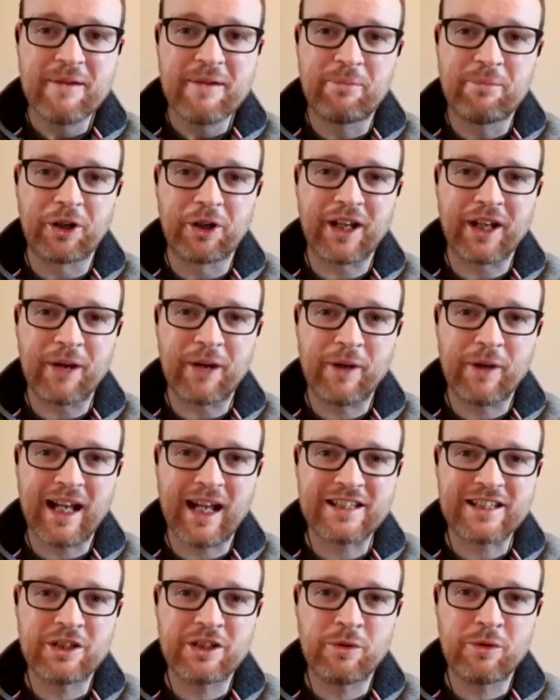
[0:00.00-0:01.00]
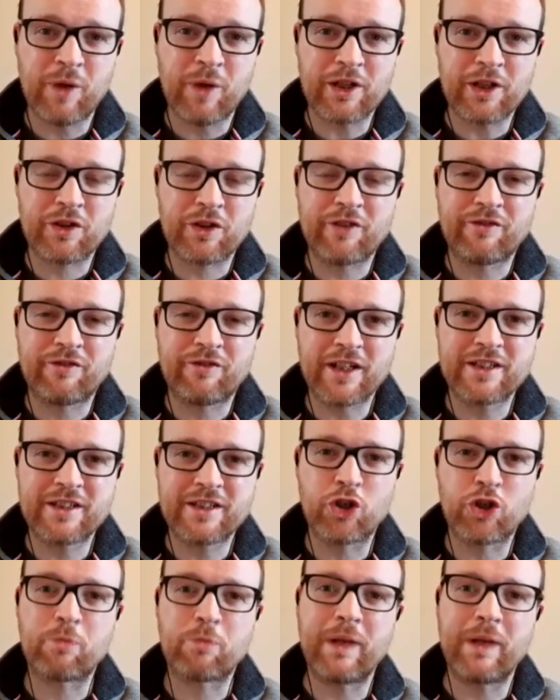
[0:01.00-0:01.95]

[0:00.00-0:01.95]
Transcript: but I will ask you what your advice to your